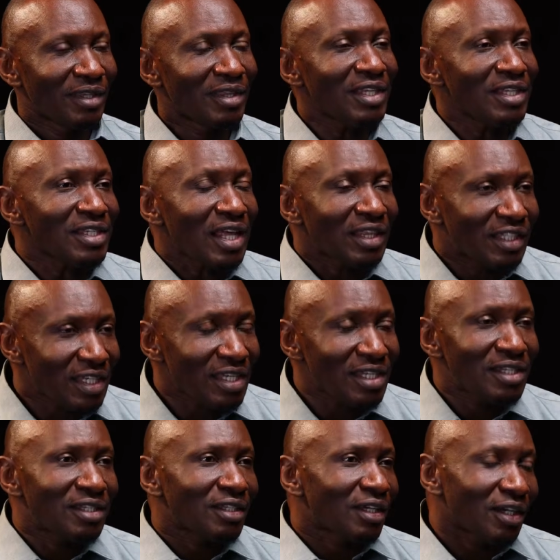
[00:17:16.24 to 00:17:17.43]
These are
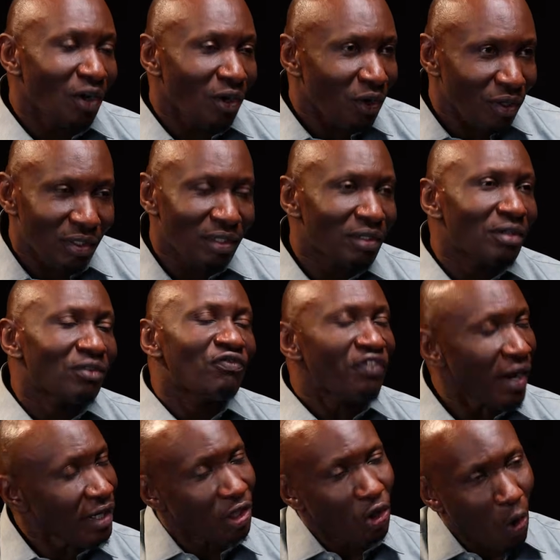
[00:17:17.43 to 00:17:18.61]
just
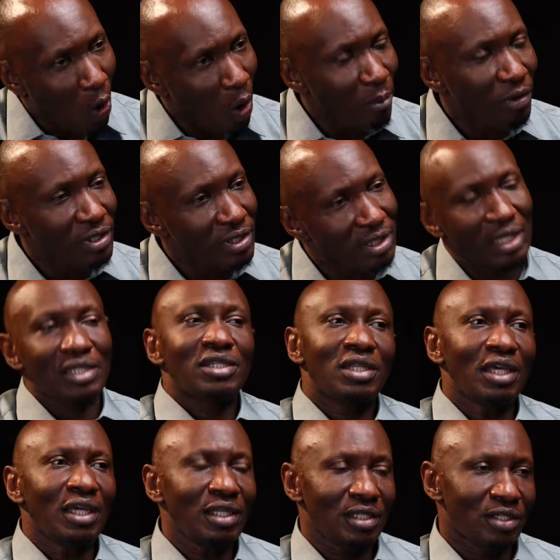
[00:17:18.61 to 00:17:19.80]
very common sense
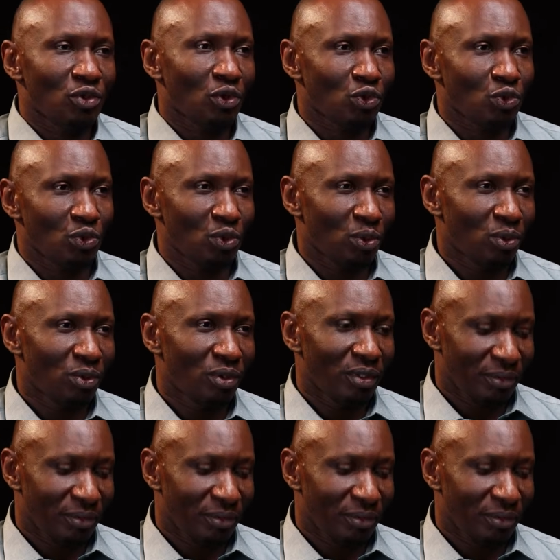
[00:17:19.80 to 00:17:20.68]
things not to do.